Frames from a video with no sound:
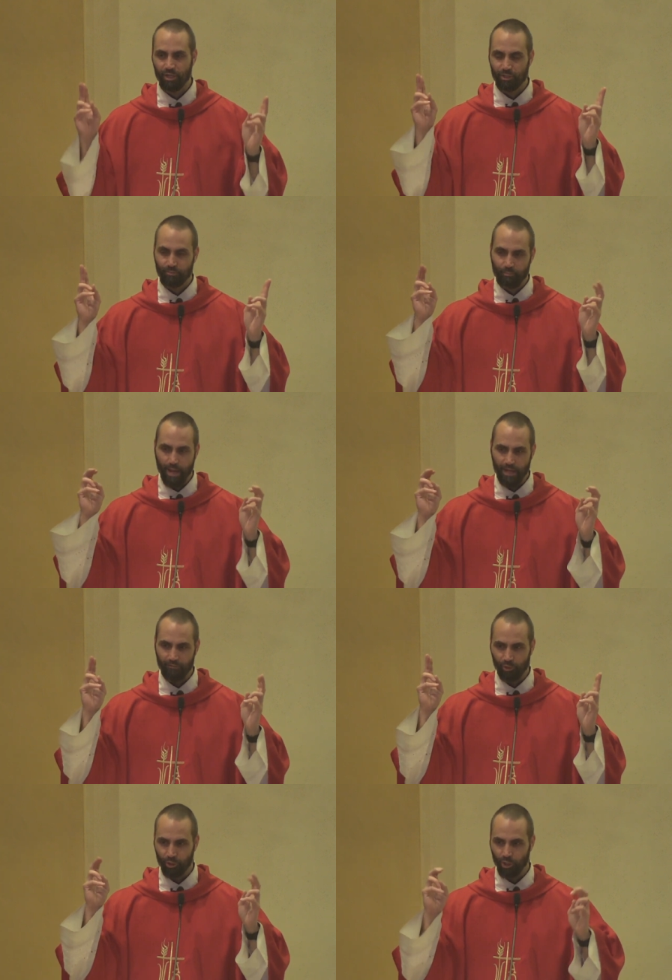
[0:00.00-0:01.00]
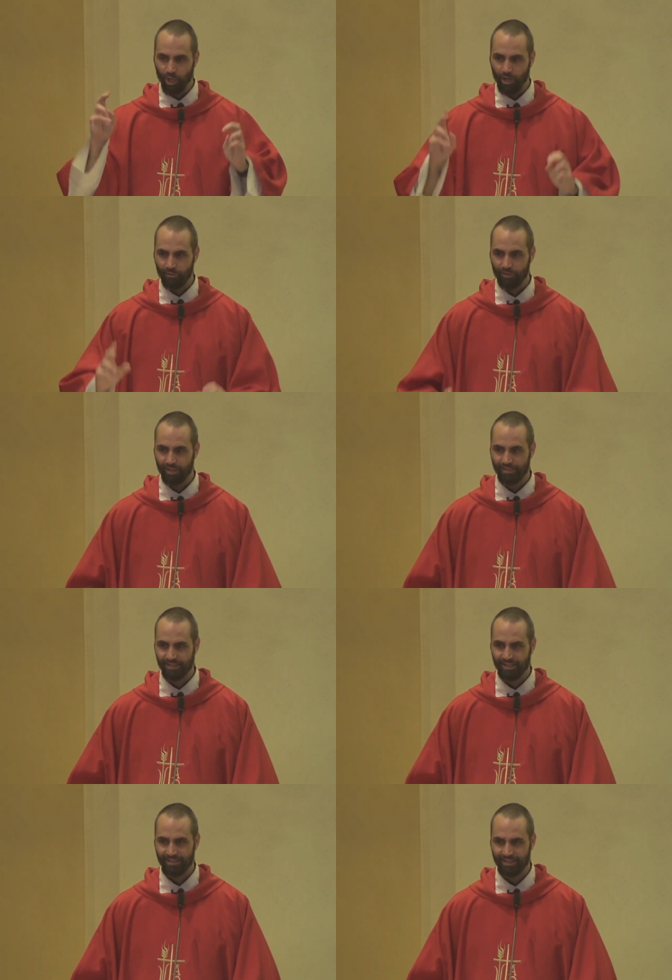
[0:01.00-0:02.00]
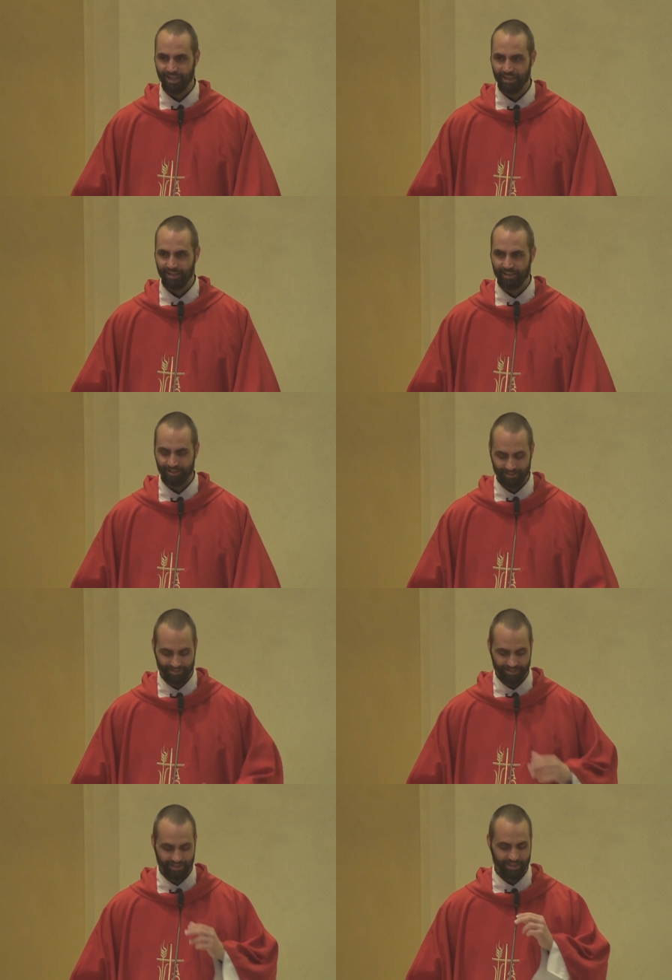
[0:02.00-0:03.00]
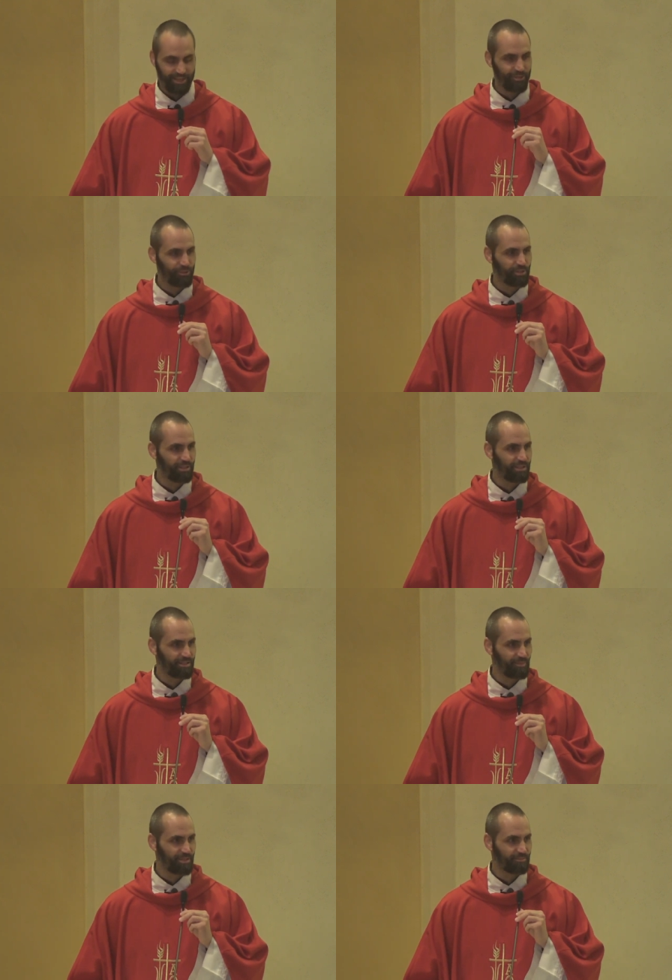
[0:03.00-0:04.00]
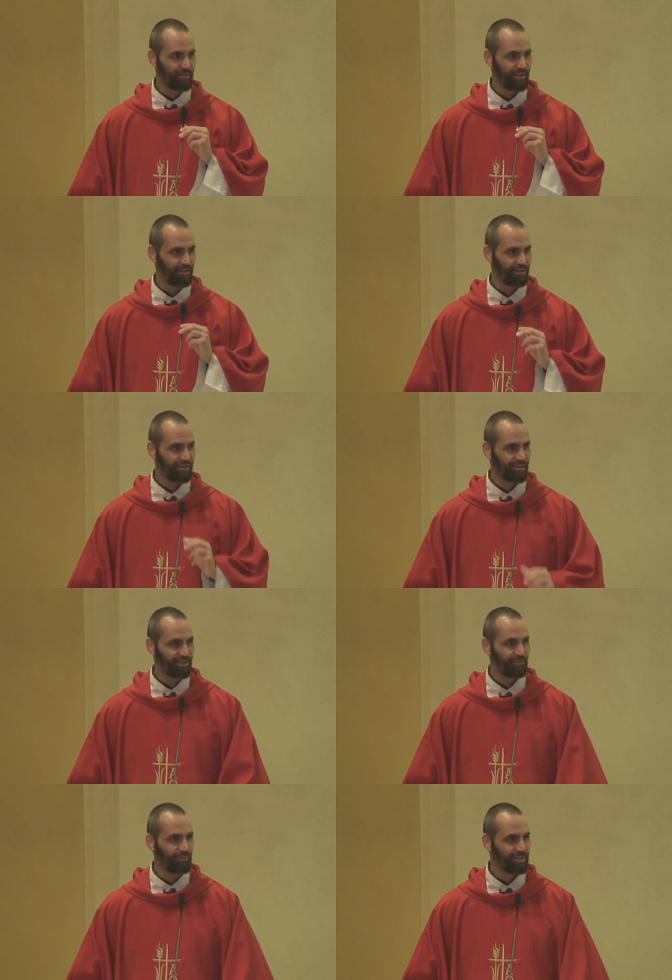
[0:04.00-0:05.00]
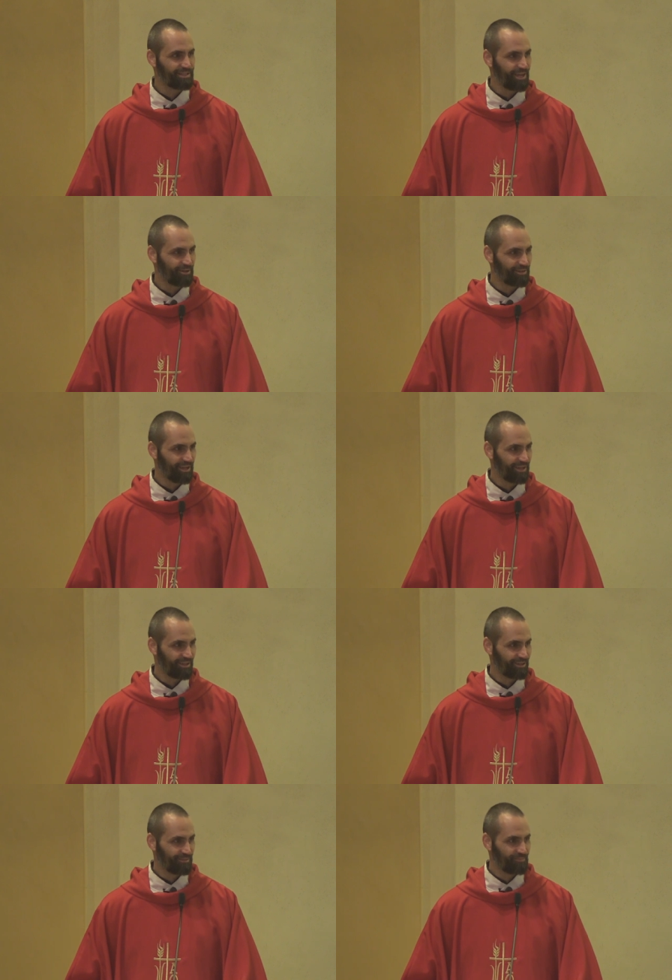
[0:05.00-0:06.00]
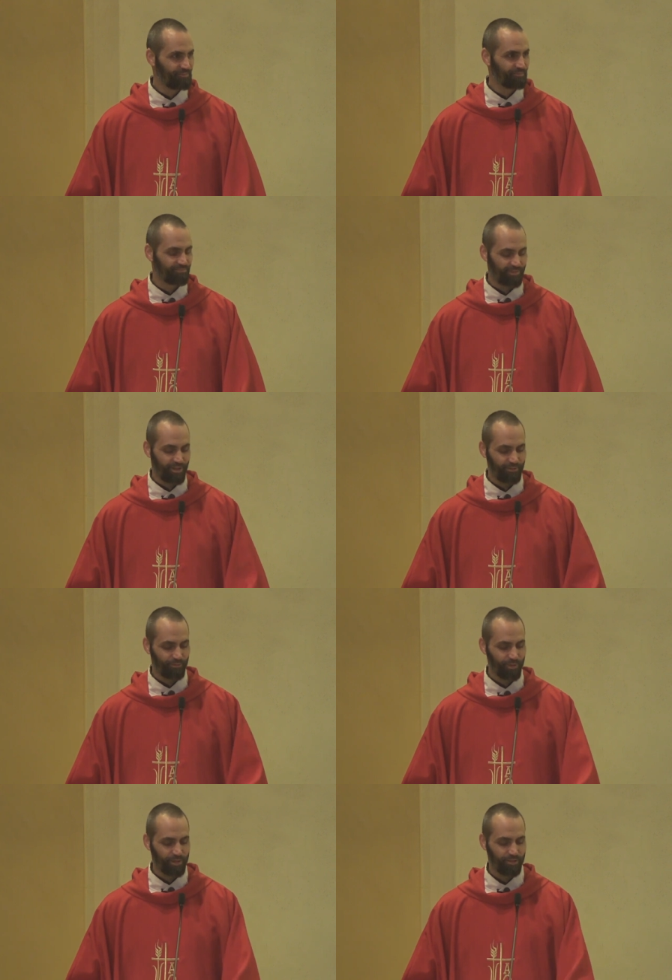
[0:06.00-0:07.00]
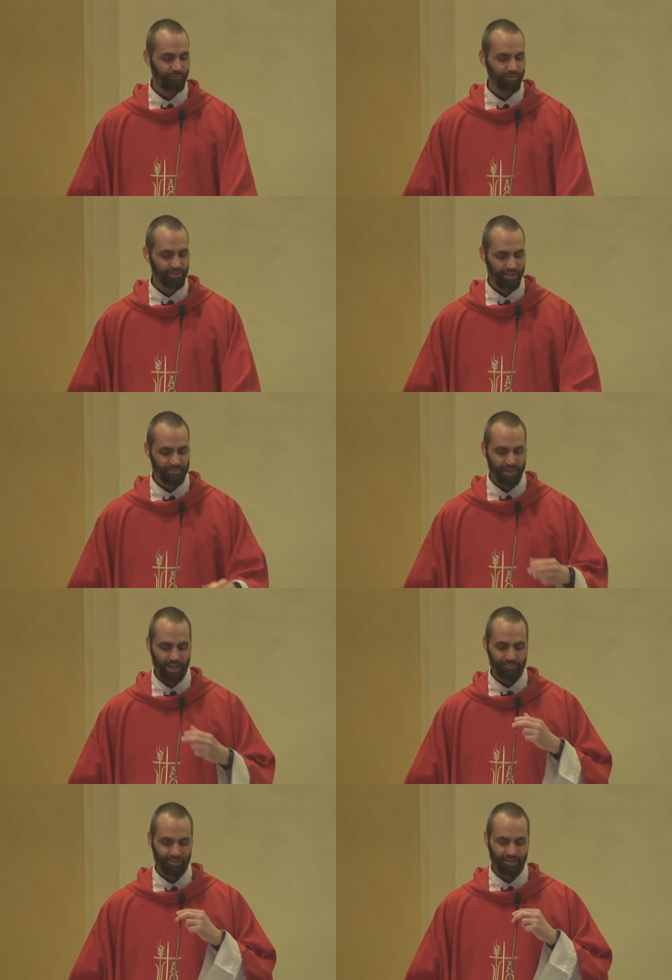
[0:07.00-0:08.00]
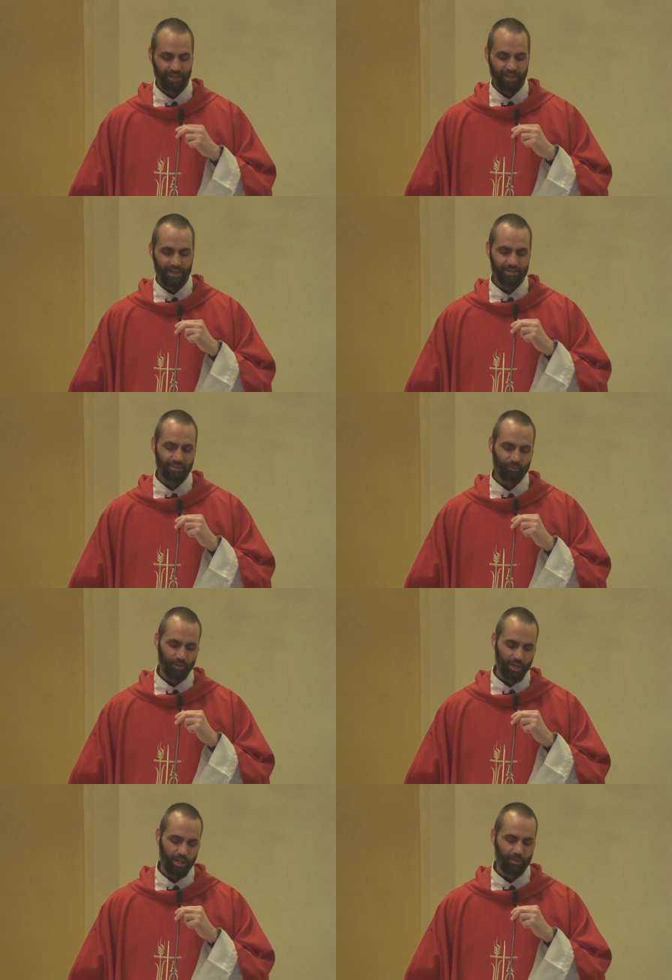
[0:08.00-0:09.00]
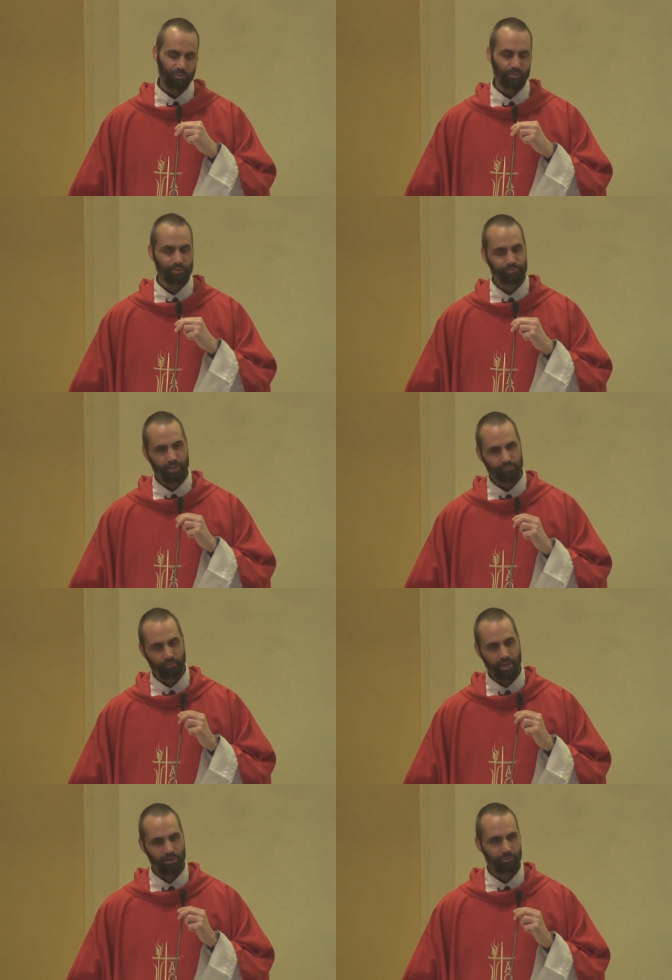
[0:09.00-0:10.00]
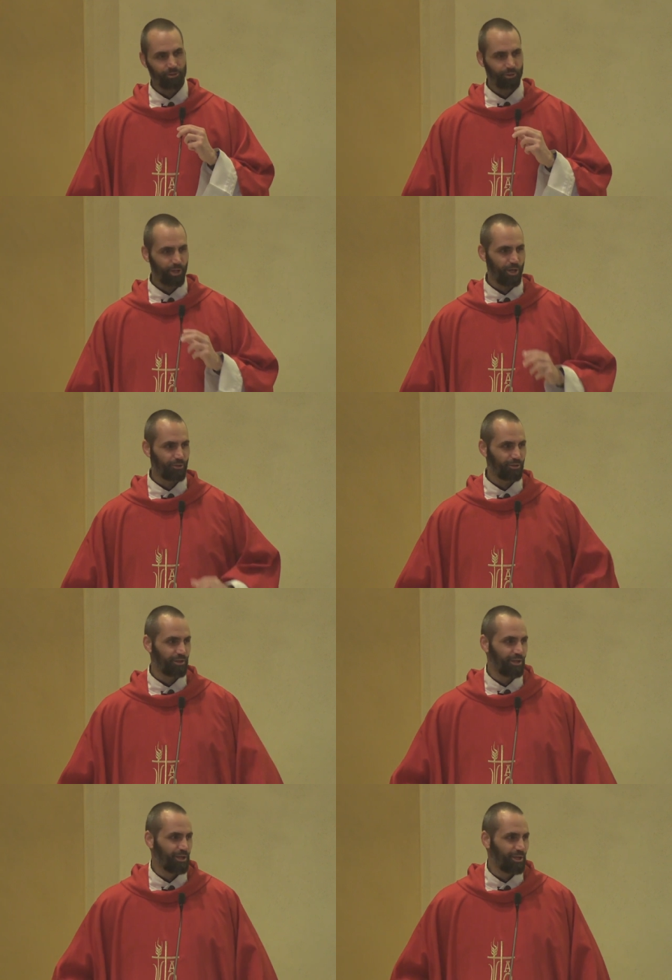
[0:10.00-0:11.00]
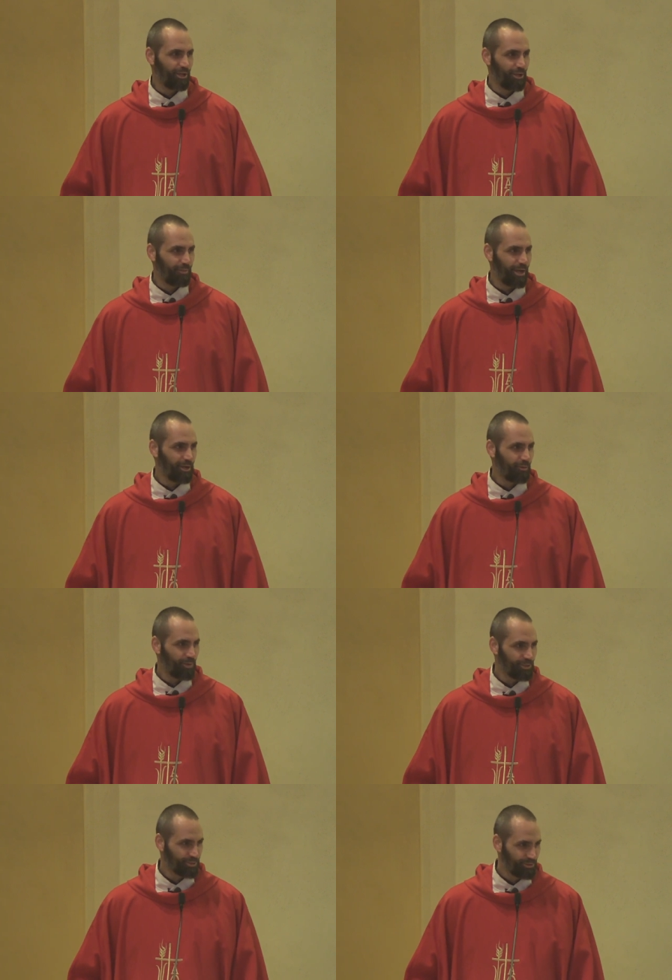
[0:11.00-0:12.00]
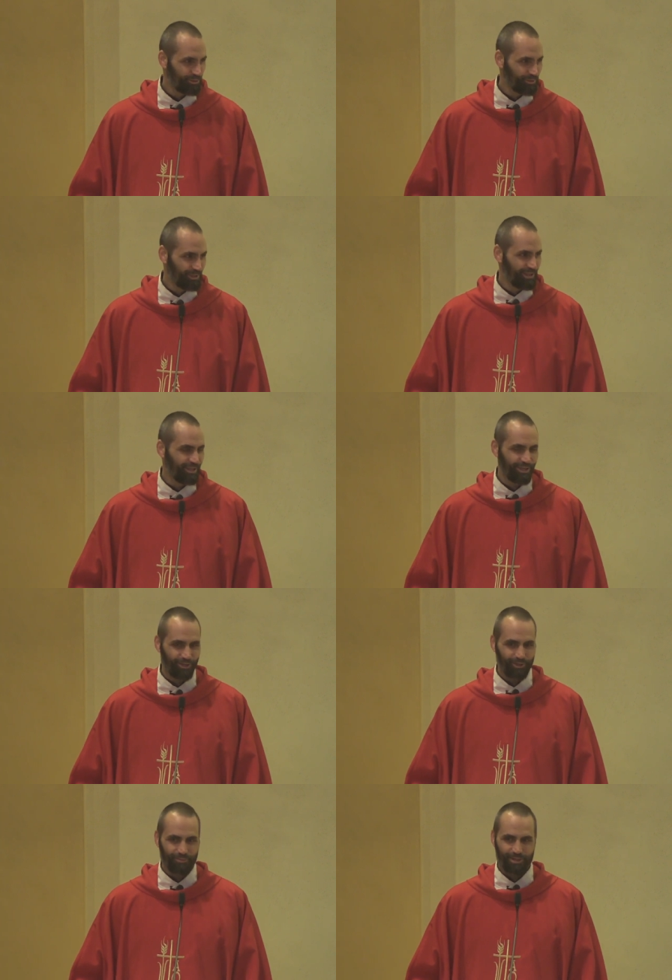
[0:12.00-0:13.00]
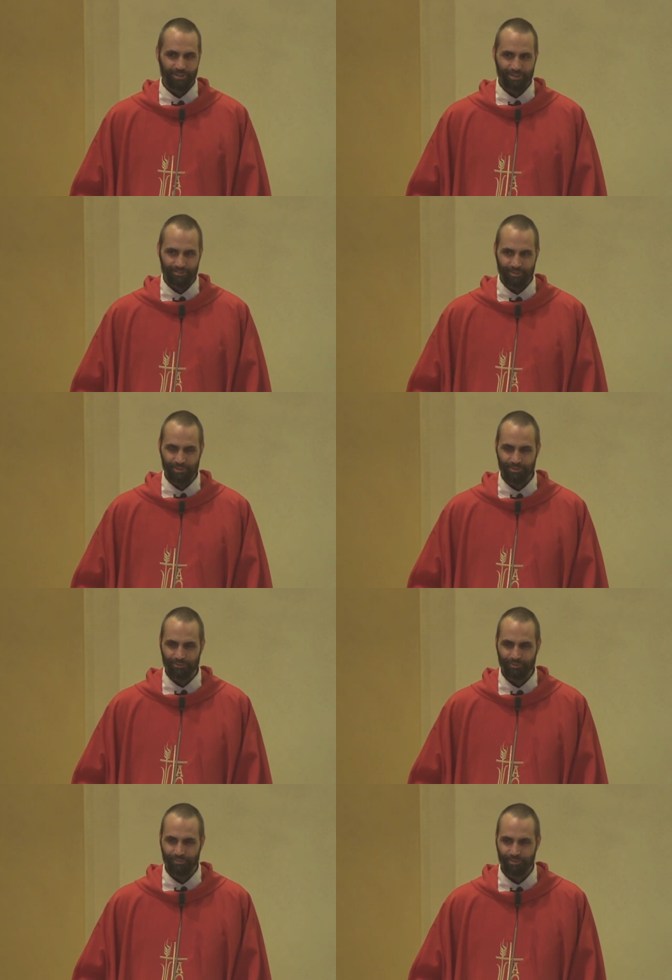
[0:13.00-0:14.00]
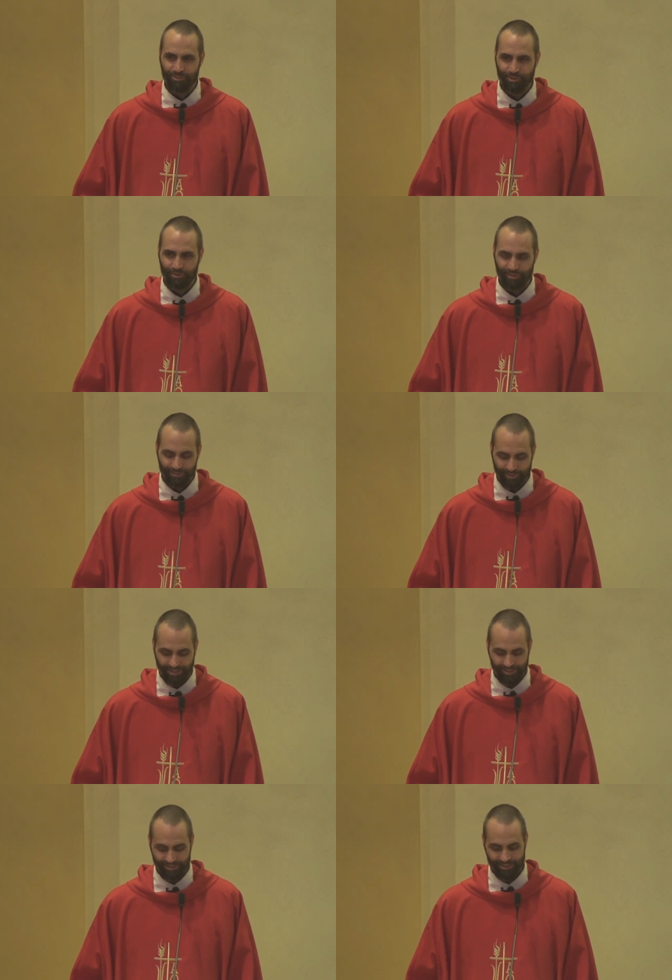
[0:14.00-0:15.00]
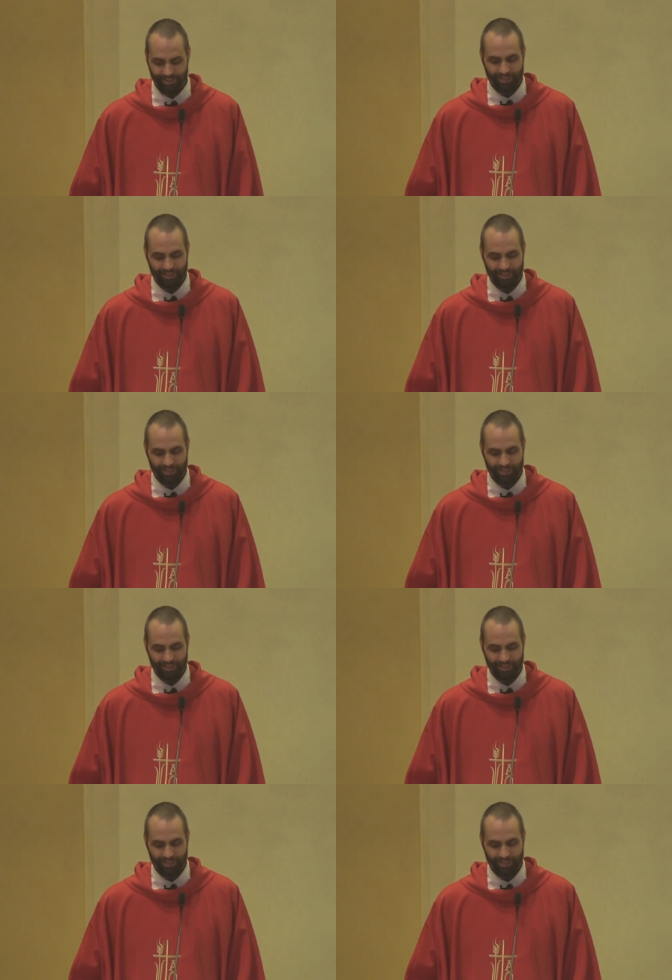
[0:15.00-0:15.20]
a man of the cloth, as they say, then they usually dismiss me, huh? One side or the other. And one of the first times it happened, he said, Well, I really respect man of the cloth, you know, but I don't want you here. I'm going to dismiss you from the jury because